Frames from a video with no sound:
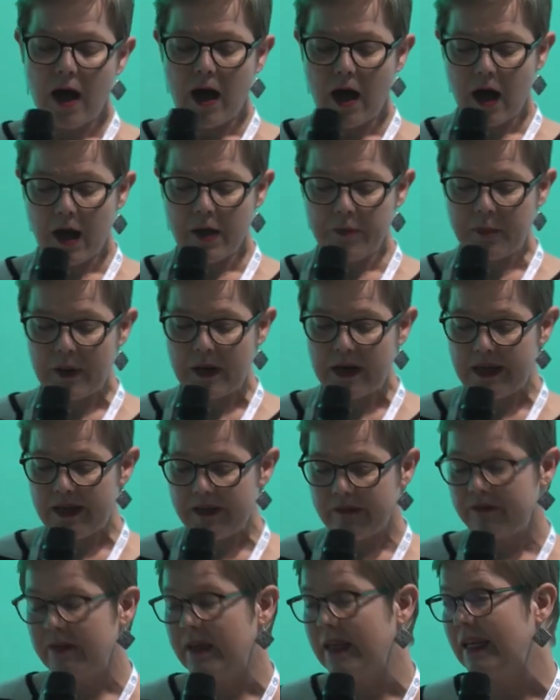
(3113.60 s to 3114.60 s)
I
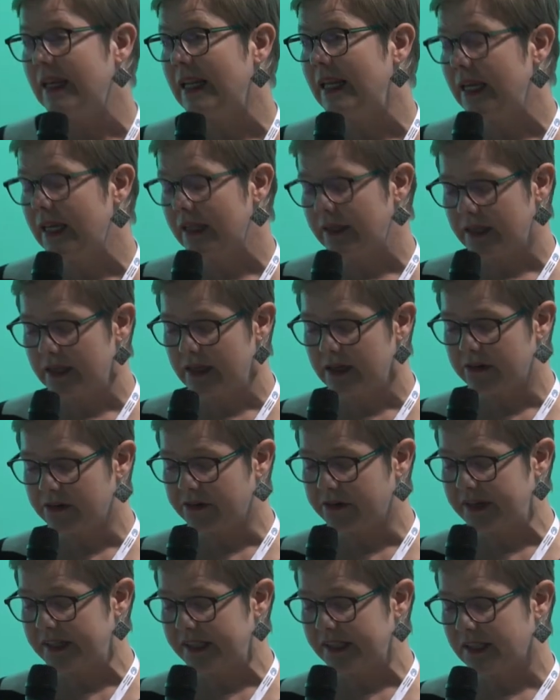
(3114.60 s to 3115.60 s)
believe we need
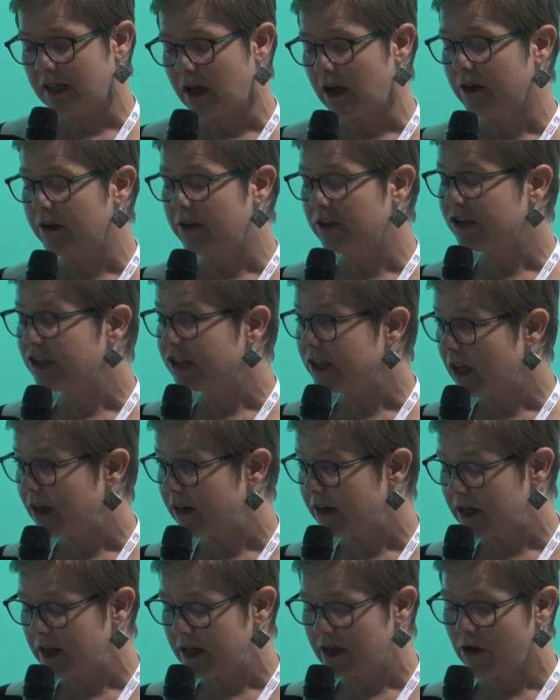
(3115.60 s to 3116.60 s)
increased
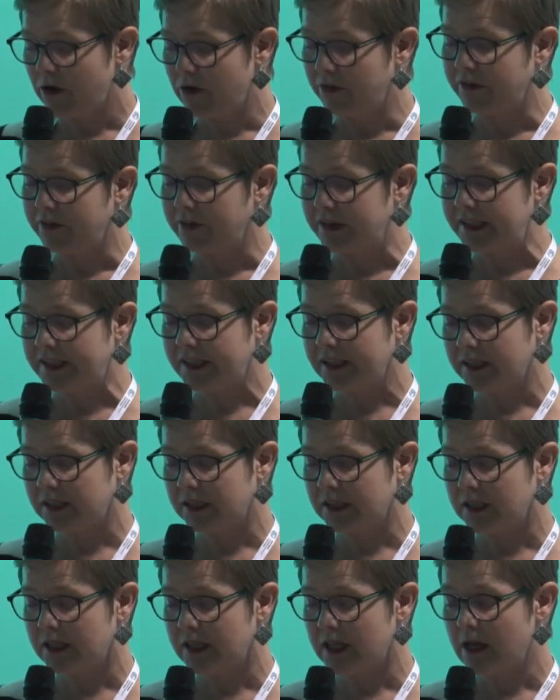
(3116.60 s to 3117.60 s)
understanding of
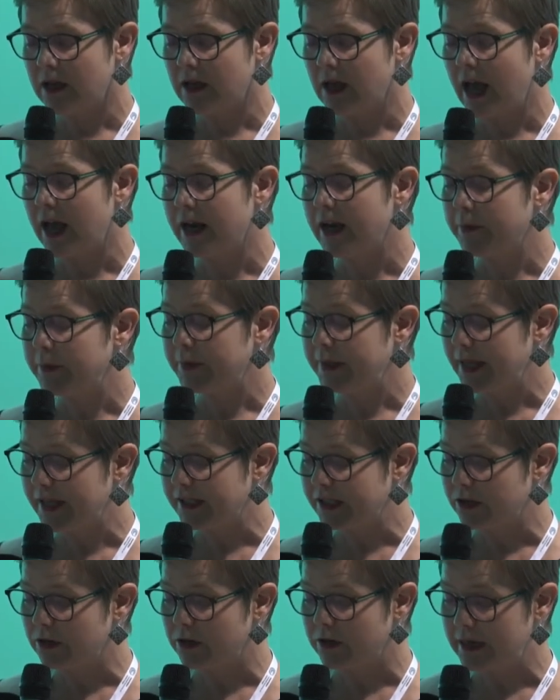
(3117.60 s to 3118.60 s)
risks,
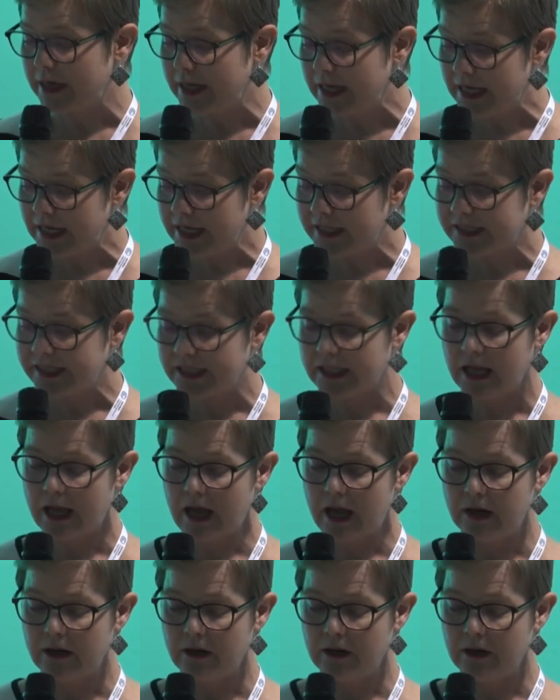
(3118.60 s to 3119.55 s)
adaptation needs, and